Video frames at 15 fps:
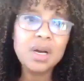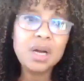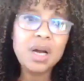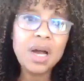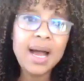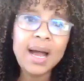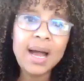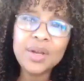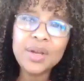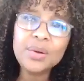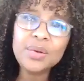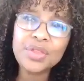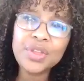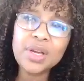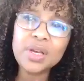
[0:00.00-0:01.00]
How do you
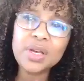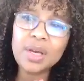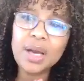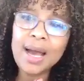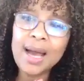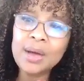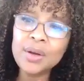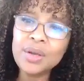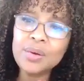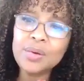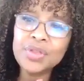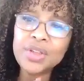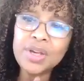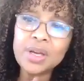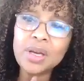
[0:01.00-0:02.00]
think
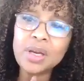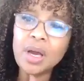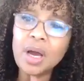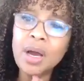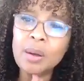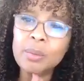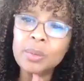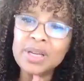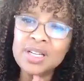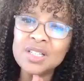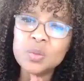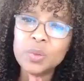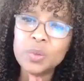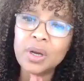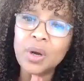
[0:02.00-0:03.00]
it's
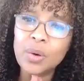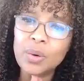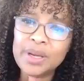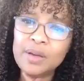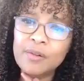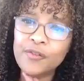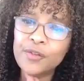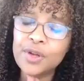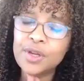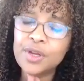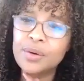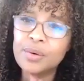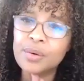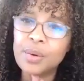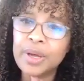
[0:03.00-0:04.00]
been going for
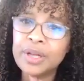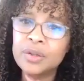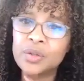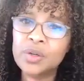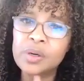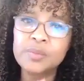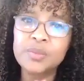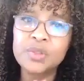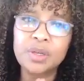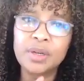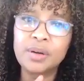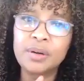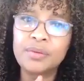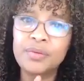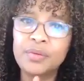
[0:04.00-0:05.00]
you in terms
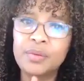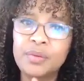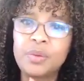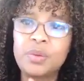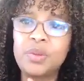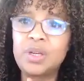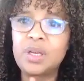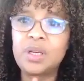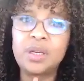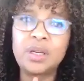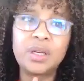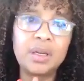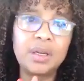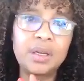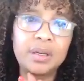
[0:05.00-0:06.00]
of
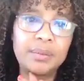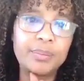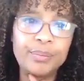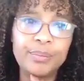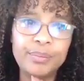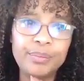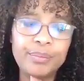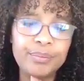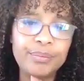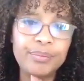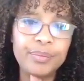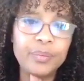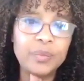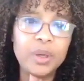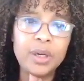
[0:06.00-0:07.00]
the
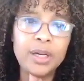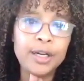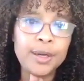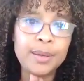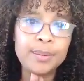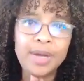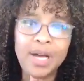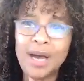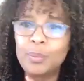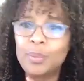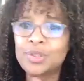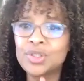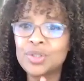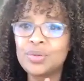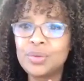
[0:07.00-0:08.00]

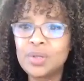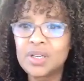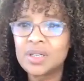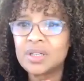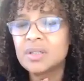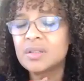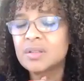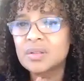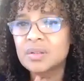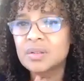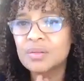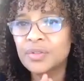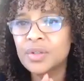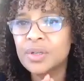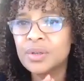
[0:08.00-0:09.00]
opportunities
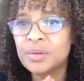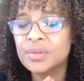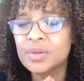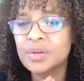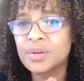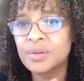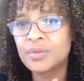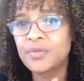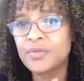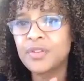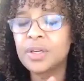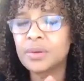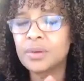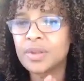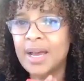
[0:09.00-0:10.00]
for you? Do you
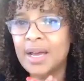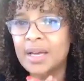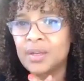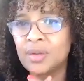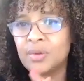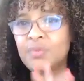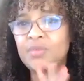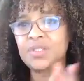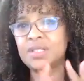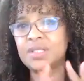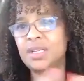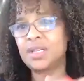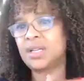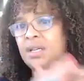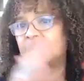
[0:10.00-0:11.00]
feel that you've
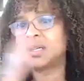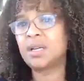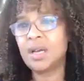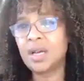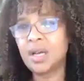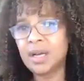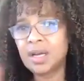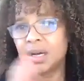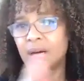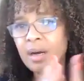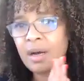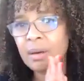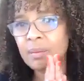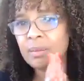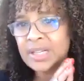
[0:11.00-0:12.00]
seen
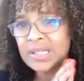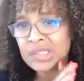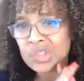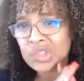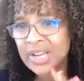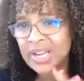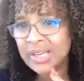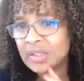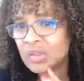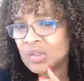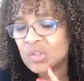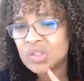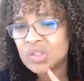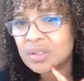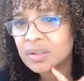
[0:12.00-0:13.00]
it
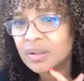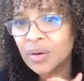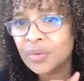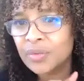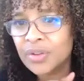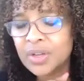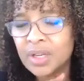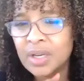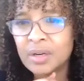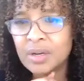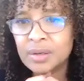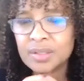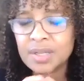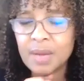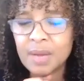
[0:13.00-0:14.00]
change over the
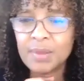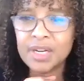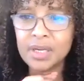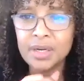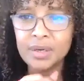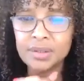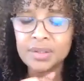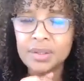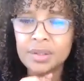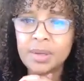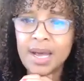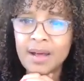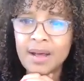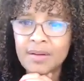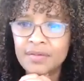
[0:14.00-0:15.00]
years? How many years do you
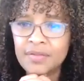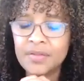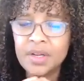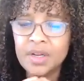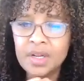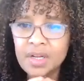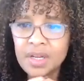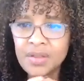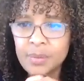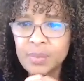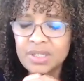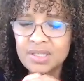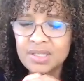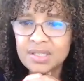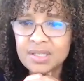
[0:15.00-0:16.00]
have in the
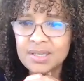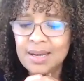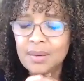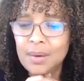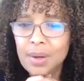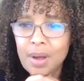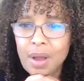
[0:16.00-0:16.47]
business now?